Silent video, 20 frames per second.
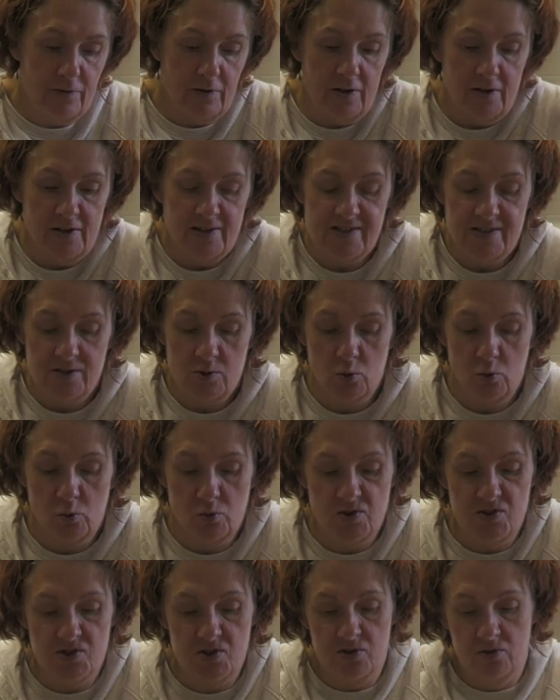the
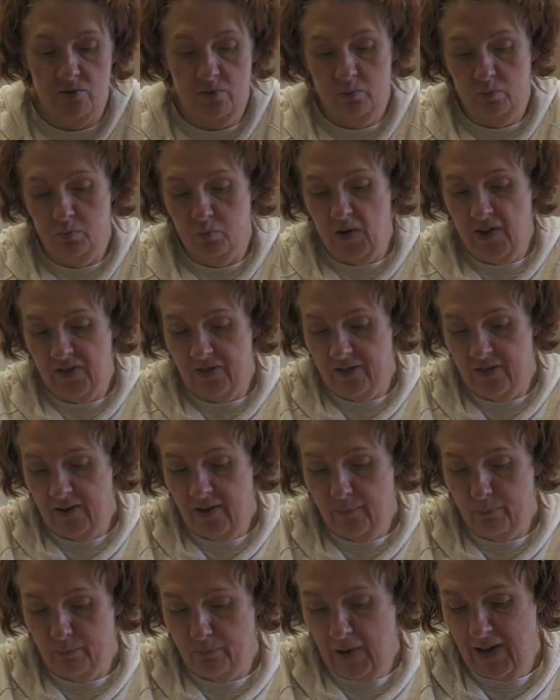sauce with
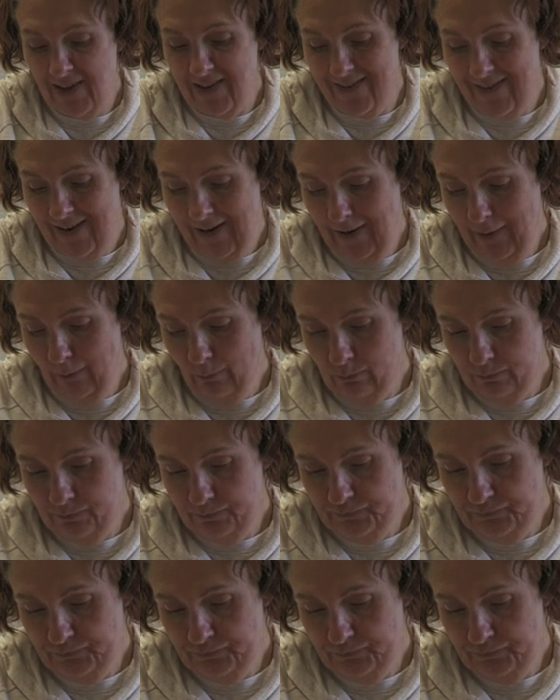the bits in it